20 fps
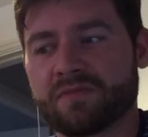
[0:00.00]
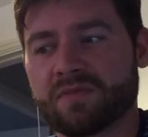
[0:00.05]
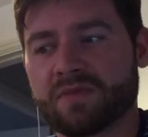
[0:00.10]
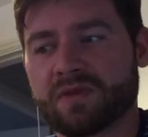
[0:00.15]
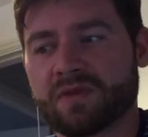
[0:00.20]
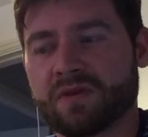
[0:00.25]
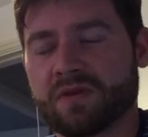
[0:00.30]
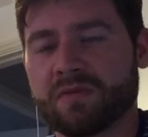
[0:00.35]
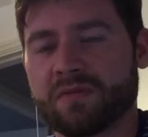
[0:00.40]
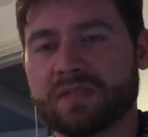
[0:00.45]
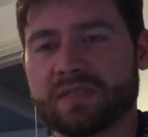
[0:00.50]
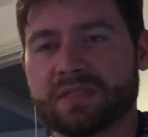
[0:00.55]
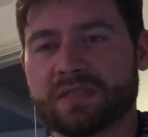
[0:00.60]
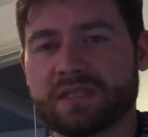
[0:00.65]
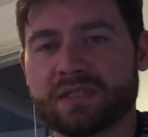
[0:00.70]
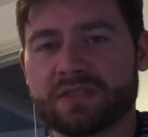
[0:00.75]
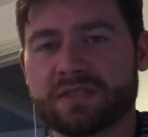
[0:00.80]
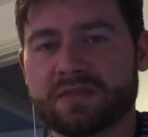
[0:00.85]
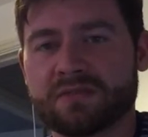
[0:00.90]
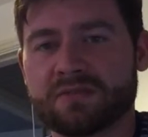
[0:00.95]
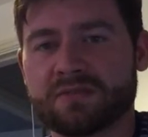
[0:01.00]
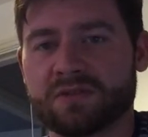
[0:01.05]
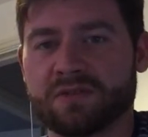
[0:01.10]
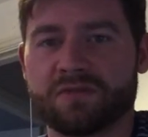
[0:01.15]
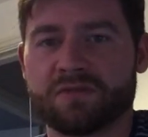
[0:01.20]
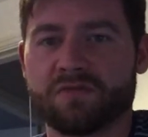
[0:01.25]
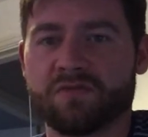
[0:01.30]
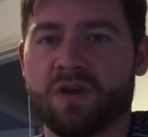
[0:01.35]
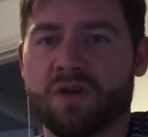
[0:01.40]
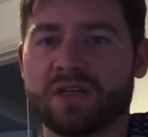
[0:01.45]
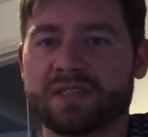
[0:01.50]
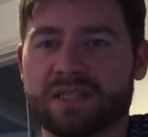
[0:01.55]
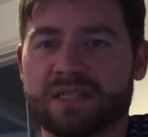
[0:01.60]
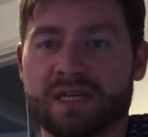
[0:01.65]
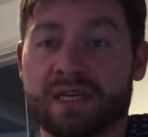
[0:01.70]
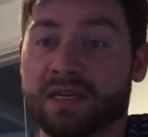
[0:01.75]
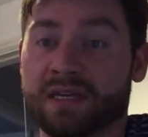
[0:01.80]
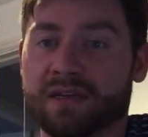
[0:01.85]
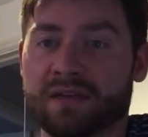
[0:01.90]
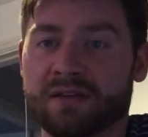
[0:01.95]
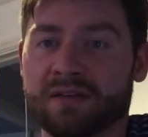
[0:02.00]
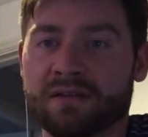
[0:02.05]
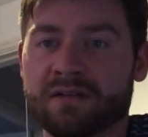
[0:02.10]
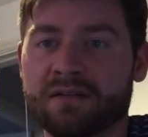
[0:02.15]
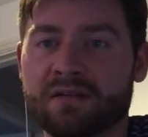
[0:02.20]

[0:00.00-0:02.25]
comment section. So if you write it in,